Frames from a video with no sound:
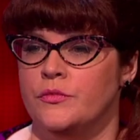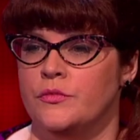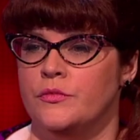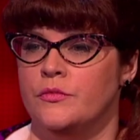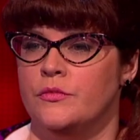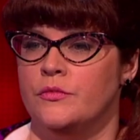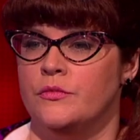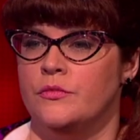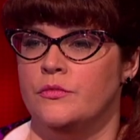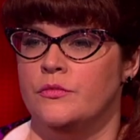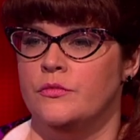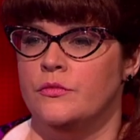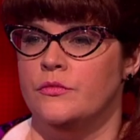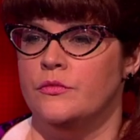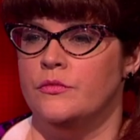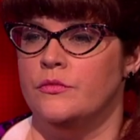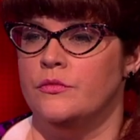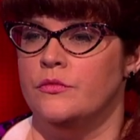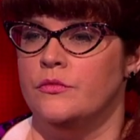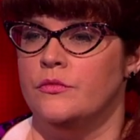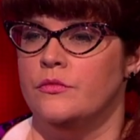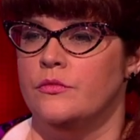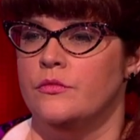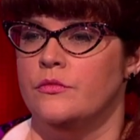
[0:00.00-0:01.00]
Chaser, your
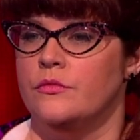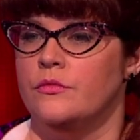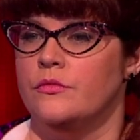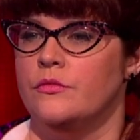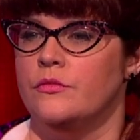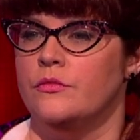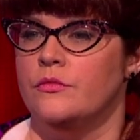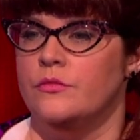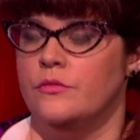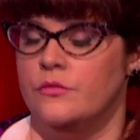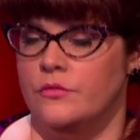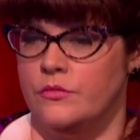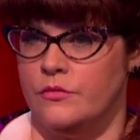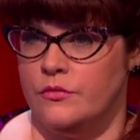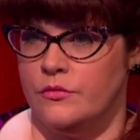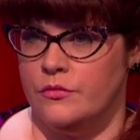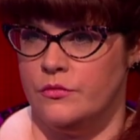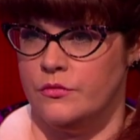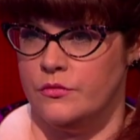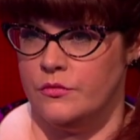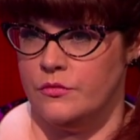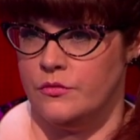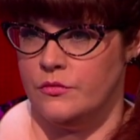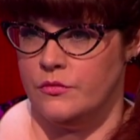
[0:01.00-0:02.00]
time
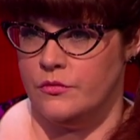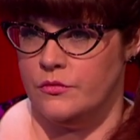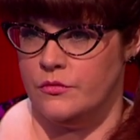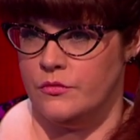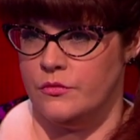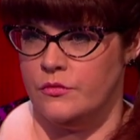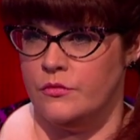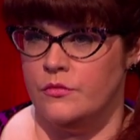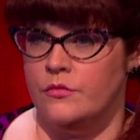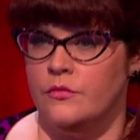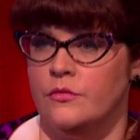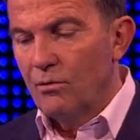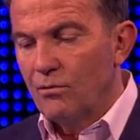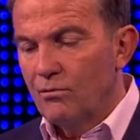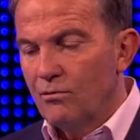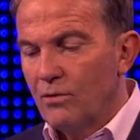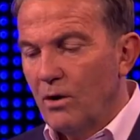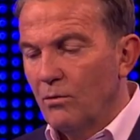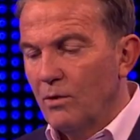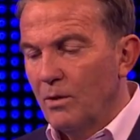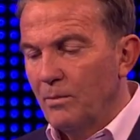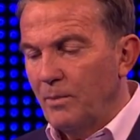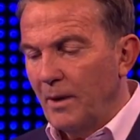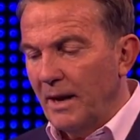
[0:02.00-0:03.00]
starts now.
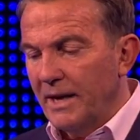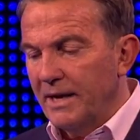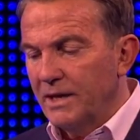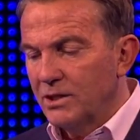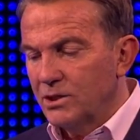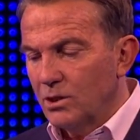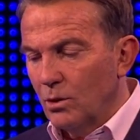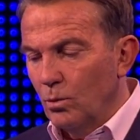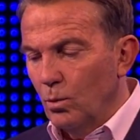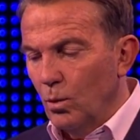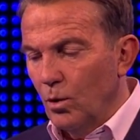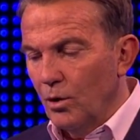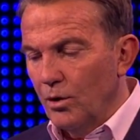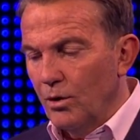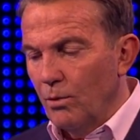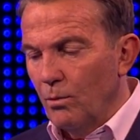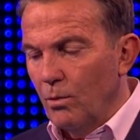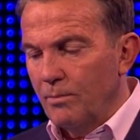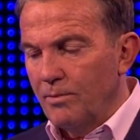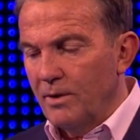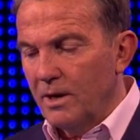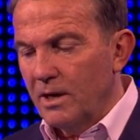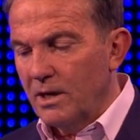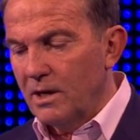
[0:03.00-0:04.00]
Rollerblades are worn on what
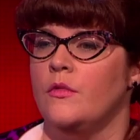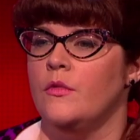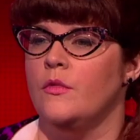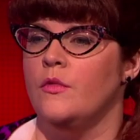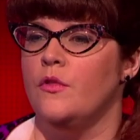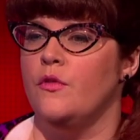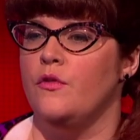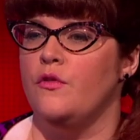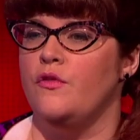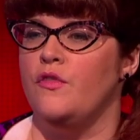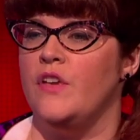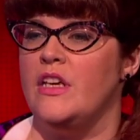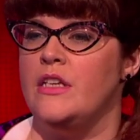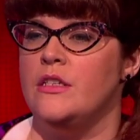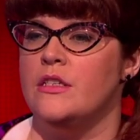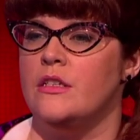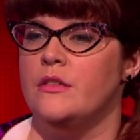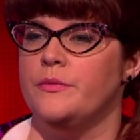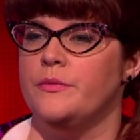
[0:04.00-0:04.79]
part of the body? Feet.